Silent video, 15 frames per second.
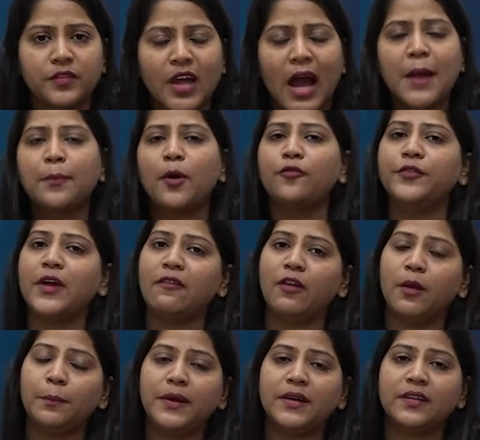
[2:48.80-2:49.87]
type of
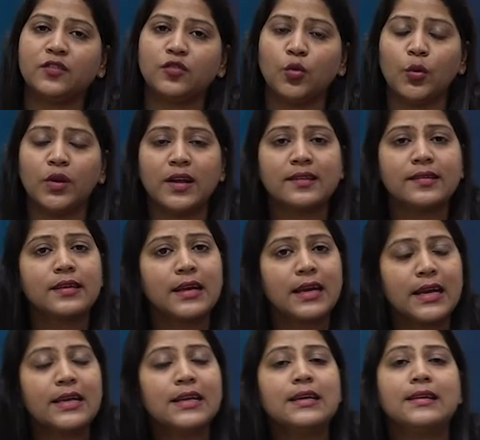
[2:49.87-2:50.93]
development is known as
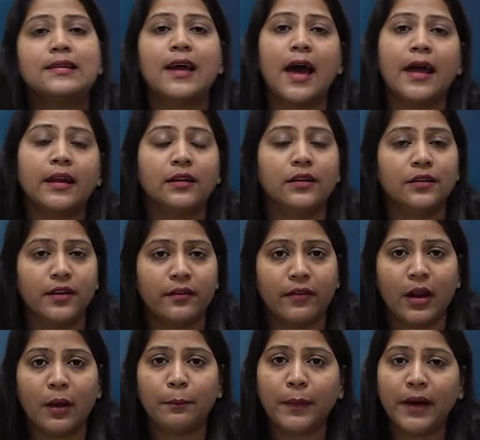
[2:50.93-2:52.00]
indirect
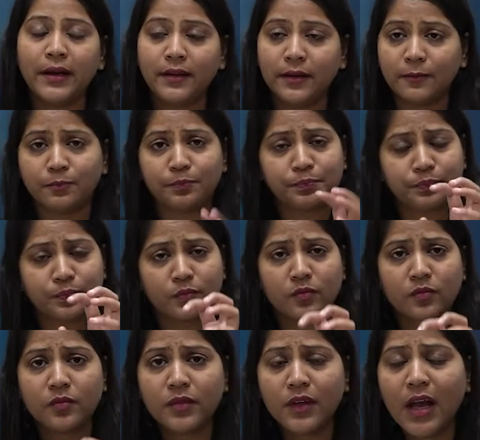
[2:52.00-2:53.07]
development.
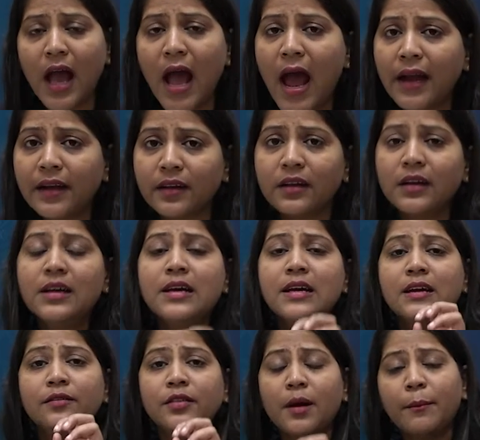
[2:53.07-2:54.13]
And
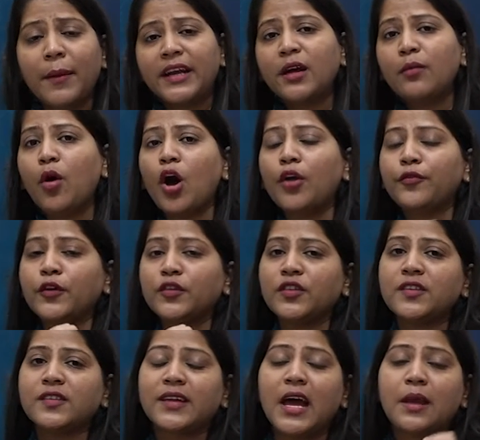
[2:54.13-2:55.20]
the
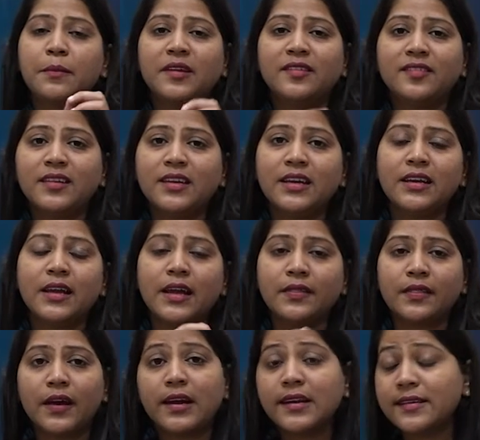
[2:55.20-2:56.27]
metamorphosis can be seen
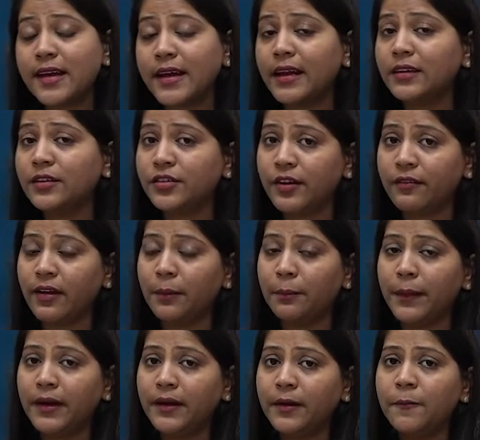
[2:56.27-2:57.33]
in the indirect
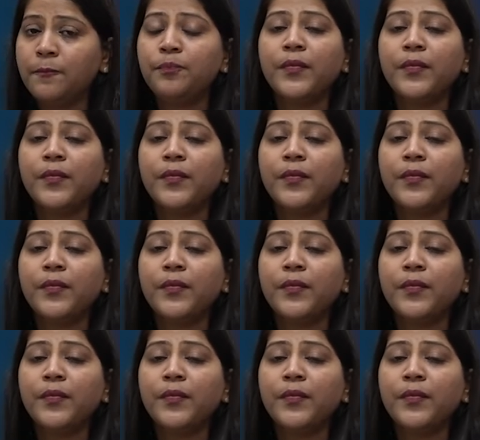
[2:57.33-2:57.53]
development.